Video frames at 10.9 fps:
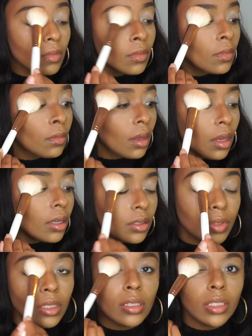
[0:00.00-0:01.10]
Yeah, so, we're
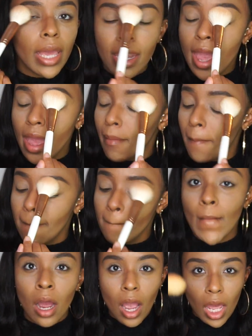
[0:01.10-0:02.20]
just gonna set that.
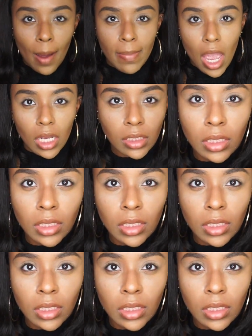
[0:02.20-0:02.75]
And I'll be back.